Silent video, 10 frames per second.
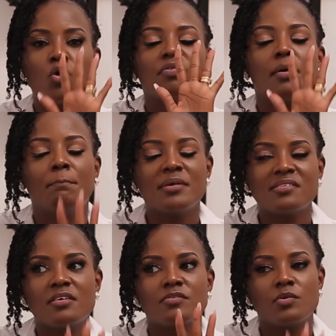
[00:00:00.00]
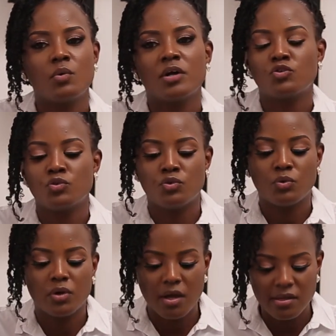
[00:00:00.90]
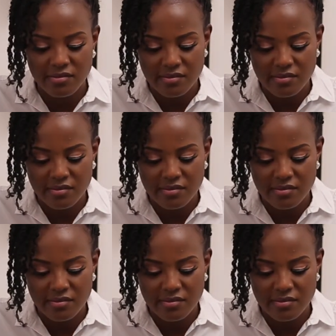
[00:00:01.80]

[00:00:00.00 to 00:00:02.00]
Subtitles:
on the business you want to do, guys.